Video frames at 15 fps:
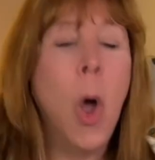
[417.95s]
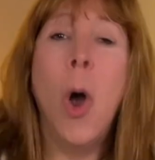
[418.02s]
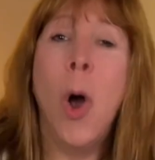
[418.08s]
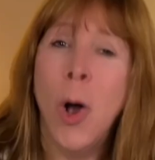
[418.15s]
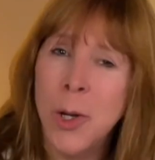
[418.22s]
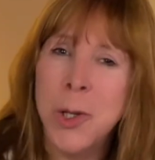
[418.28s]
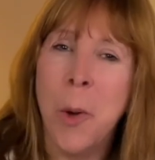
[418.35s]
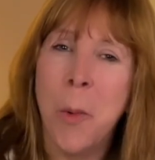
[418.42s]

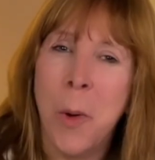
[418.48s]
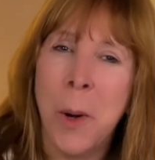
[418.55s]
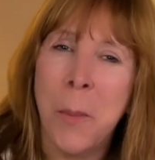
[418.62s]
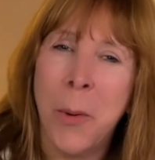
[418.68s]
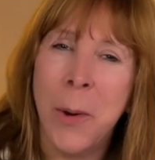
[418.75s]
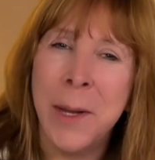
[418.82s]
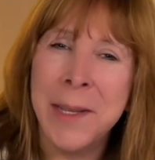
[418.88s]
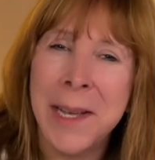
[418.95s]
Also, I want to
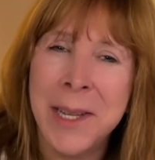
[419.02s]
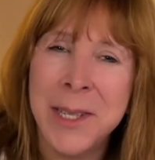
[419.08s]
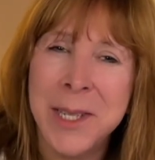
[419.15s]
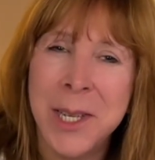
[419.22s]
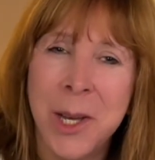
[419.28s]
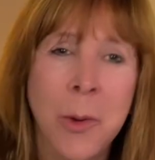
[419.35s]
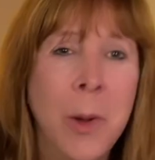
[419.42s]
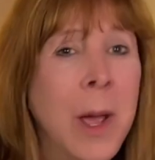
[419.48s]
point out
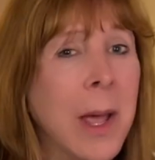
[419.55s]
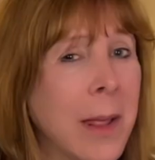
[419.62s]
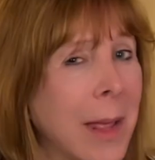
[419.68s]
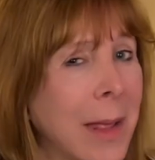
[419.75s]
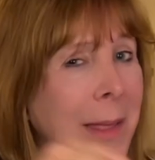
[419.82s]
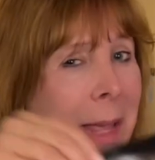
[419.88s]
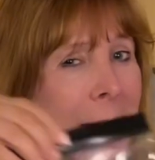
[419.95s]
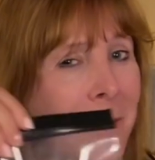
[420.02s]
to you
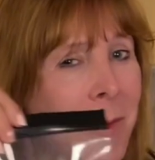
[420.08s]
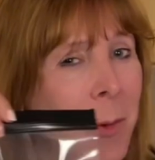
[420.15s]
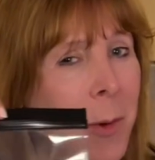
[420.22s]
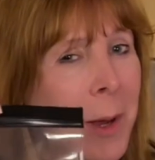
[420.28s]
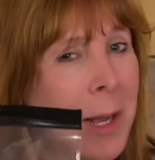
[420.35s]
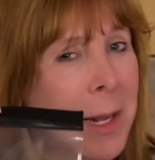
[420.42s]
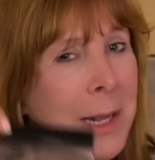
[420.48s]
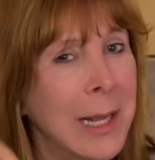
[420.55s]
that they give you
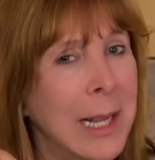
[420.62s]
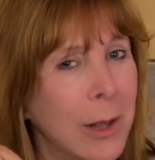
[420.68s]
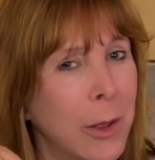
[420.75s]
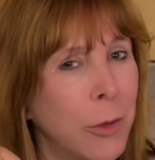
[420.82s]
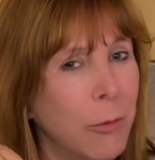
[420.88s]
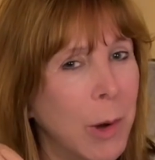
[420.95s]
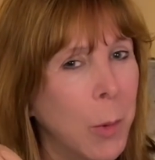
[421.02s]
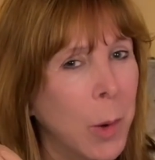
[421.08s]
a little
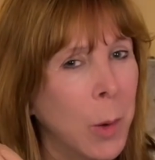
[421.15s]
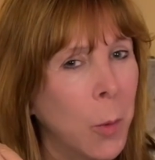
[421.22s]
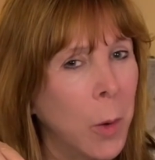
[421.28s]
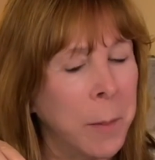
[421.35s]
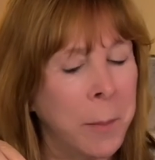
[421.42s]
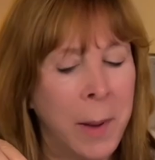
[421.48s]
311